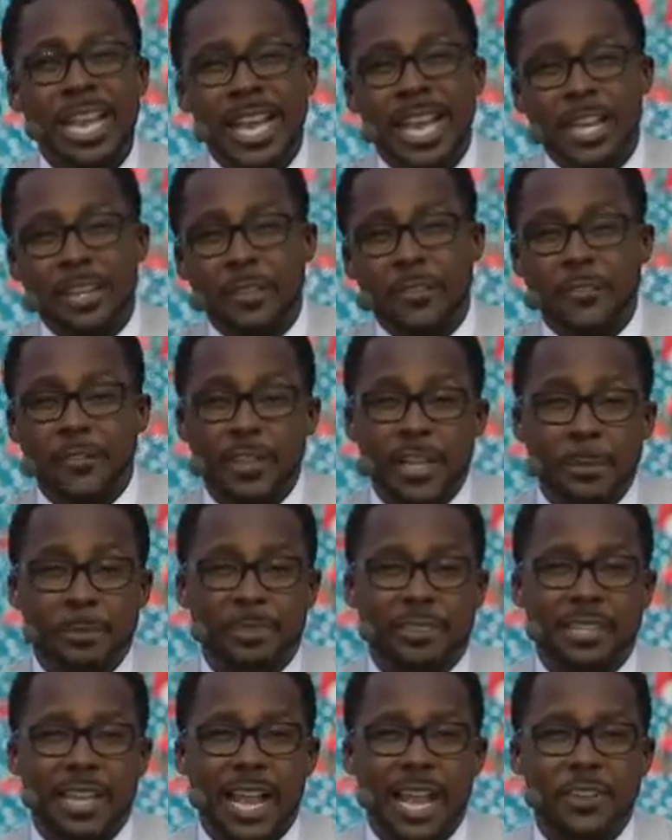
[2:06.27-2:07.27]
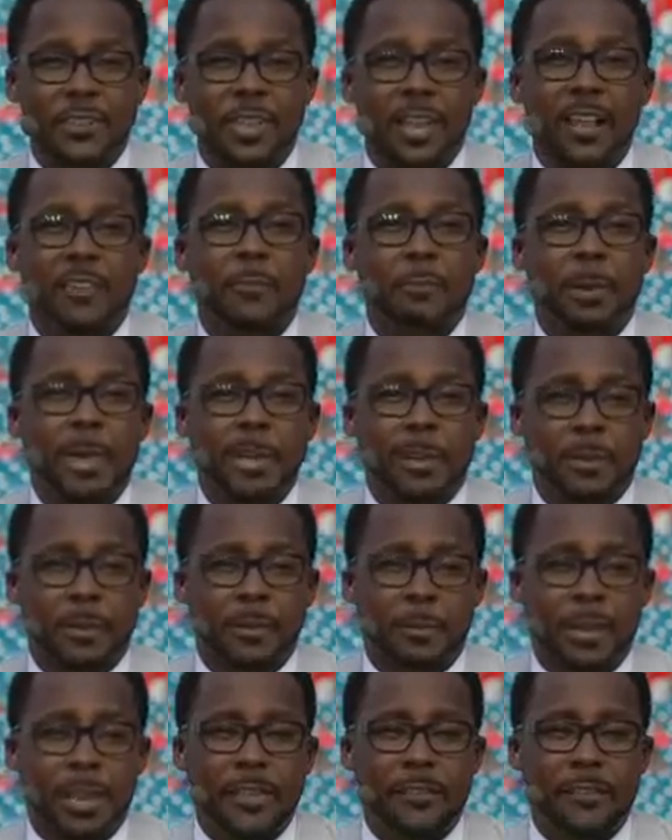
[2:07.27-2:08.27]
And the flip side, you have Baker
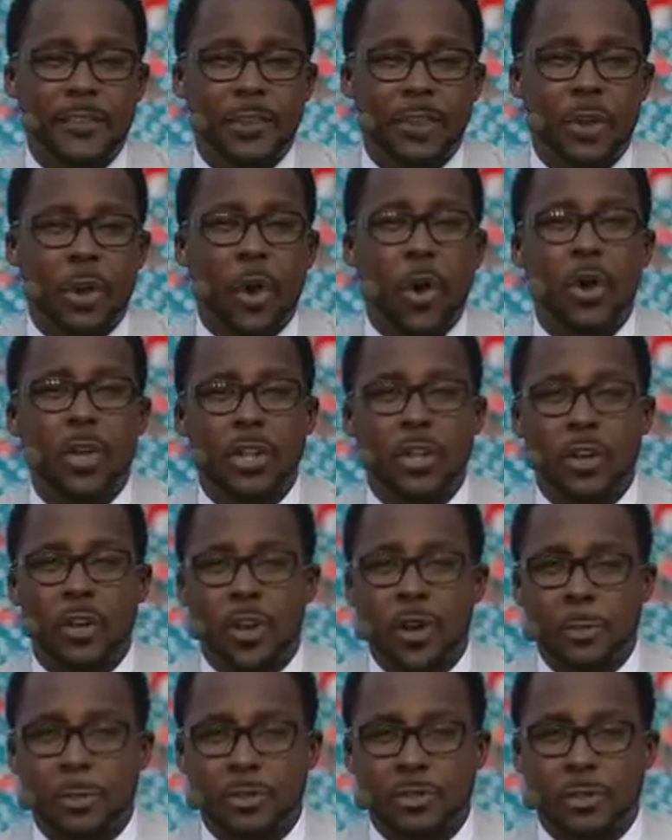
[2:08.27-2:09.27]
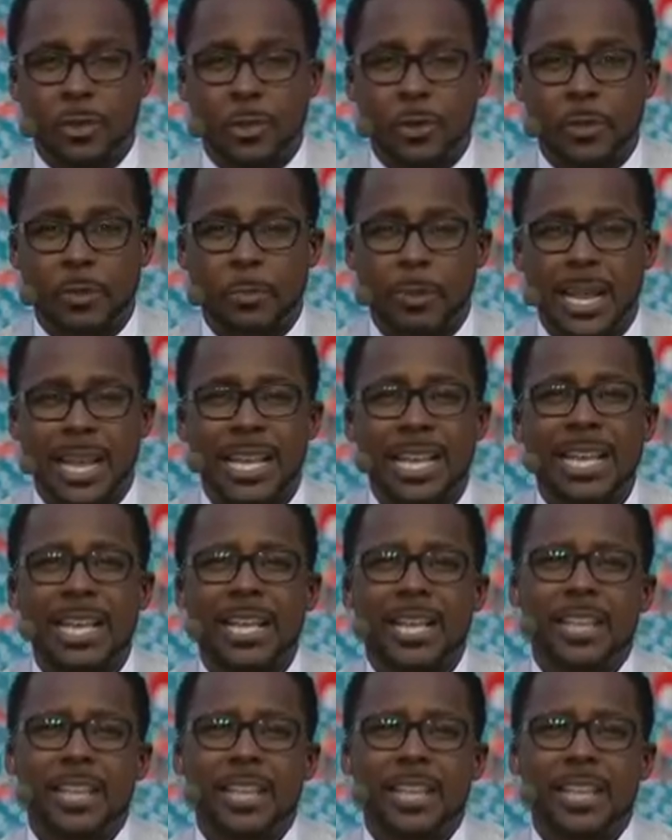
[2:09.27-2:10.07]
Mayfield, Oklahoma's quarterback.